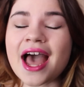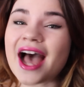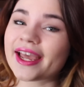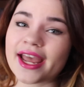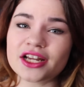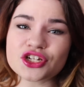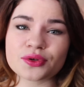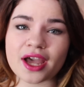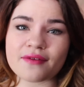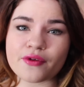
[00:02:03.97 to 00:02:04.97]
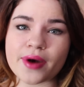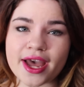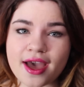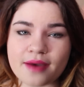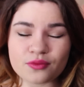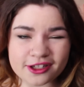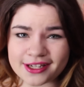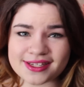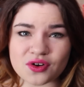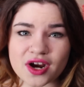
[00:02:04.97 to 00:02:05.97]
I can't do a giveaway. I'm
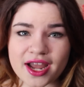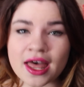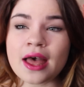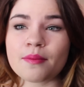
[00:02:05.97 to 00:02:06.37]
really sorry,